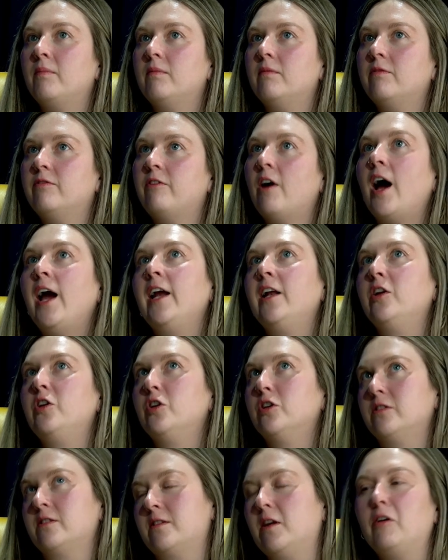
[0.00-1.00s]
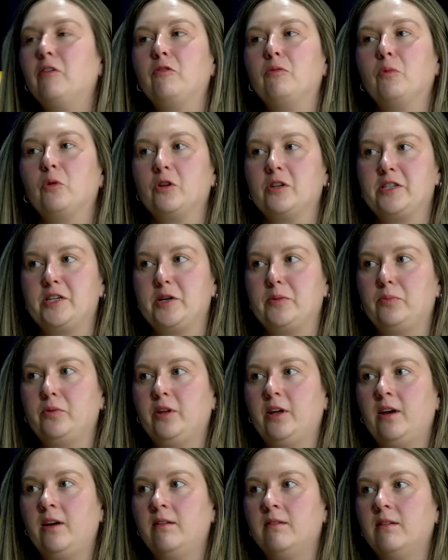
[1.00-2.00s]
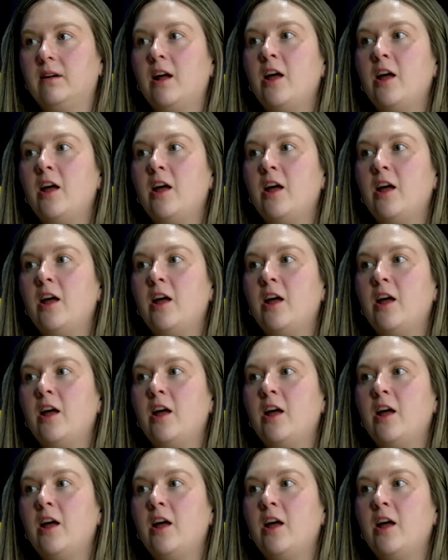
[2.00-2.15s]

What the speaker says: find yourself more deeply.